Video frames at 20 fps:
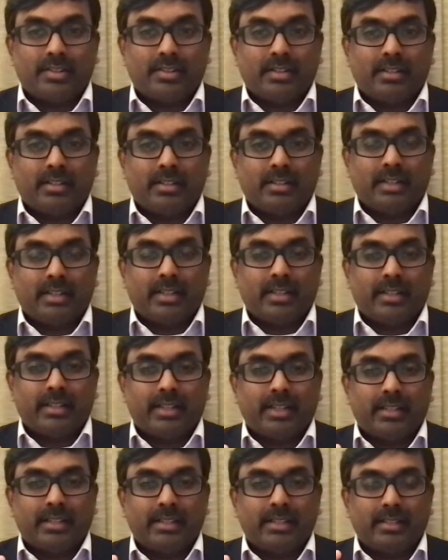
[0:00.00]

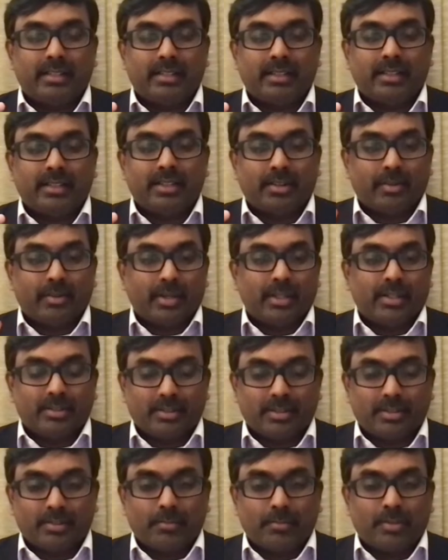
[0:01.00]
and
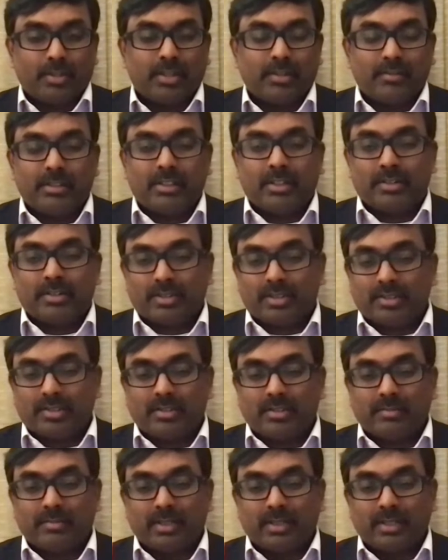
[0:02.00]
integrators working with our
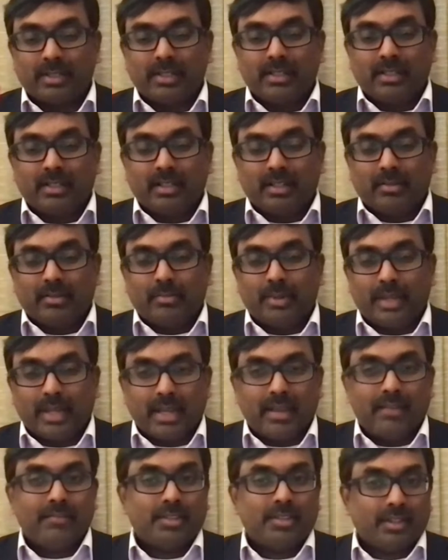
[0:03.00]
system? We
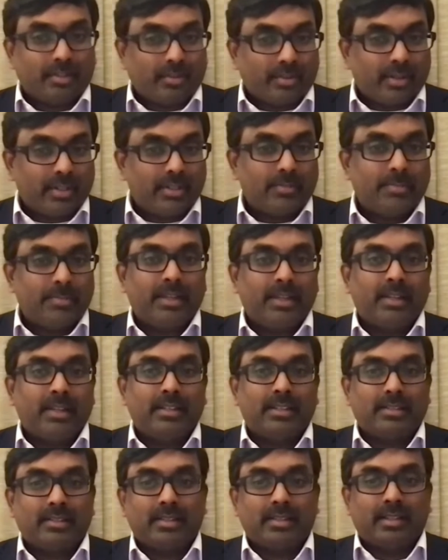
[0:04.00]
have
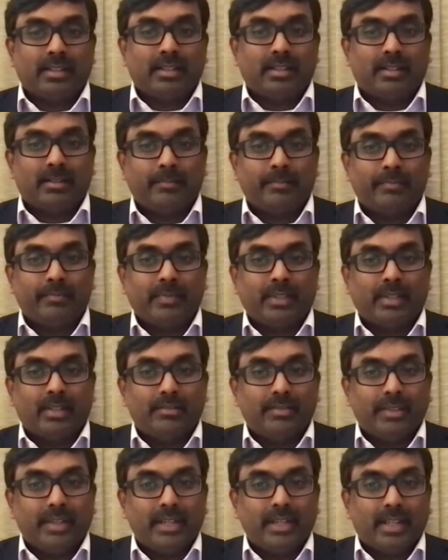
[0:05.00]
Citrix-based
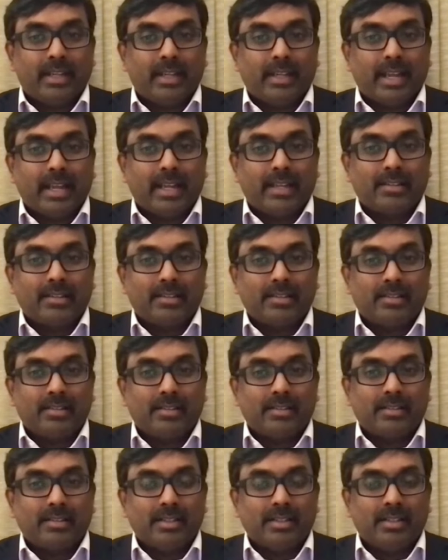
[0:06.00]
VDI
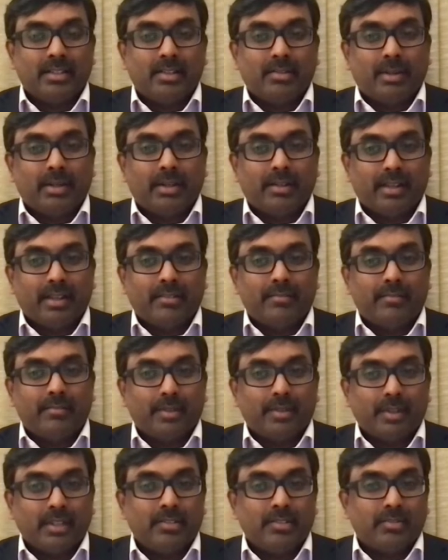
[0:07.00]
access, where you have
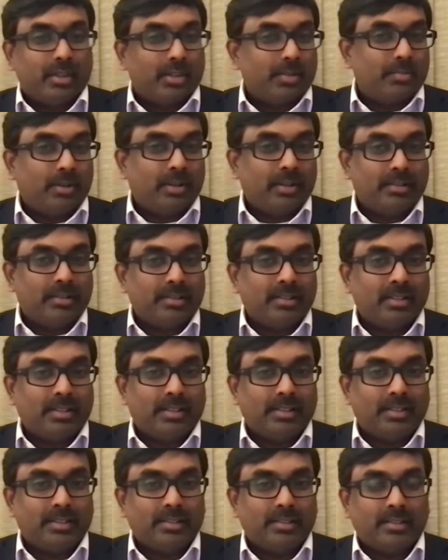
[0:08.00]
really strict
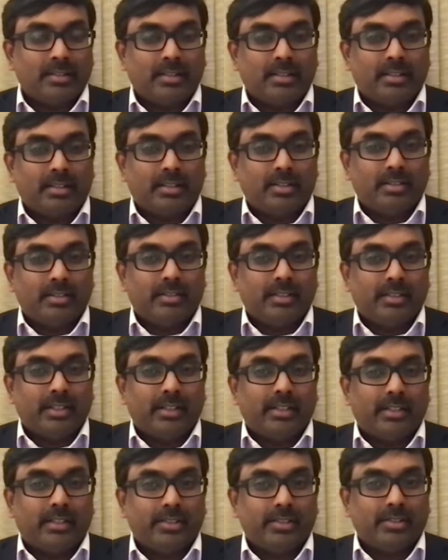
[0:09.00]
policies on
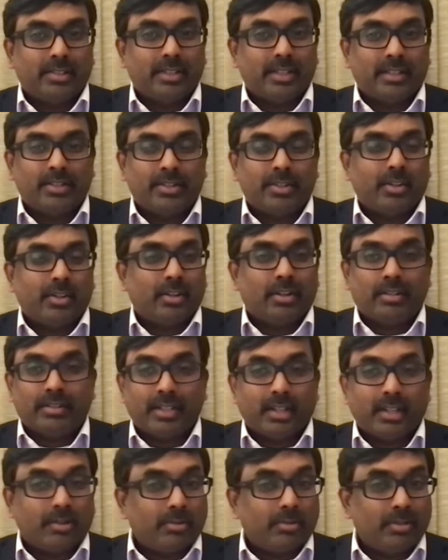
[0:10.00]
there to say that you cannot
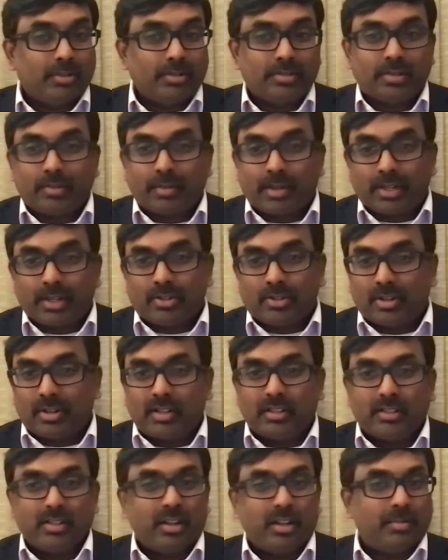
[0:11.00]
download,
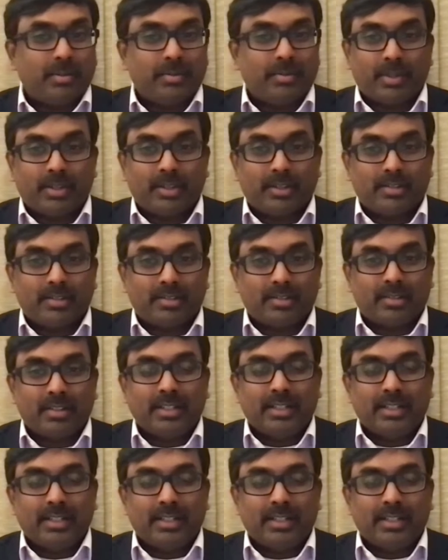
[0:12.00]
screenshot, copy paste.